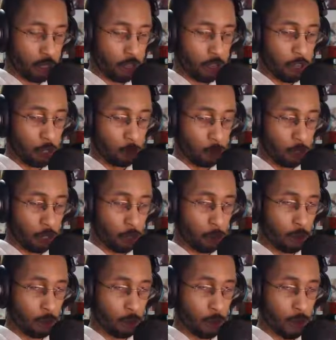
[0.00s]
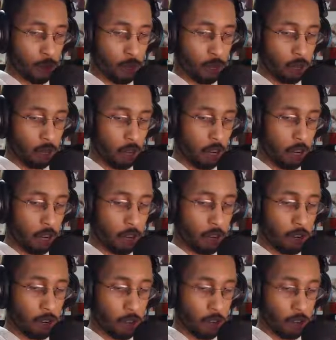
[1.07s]
It's principle is my thing.
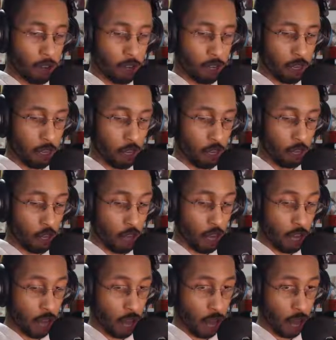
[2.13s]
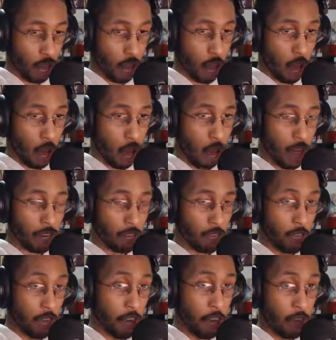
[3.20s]
And again, I
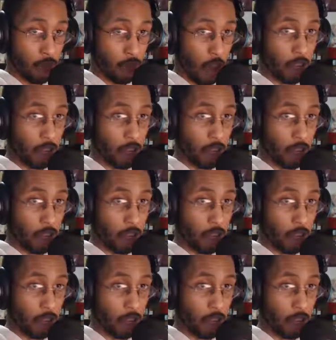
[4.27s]
if I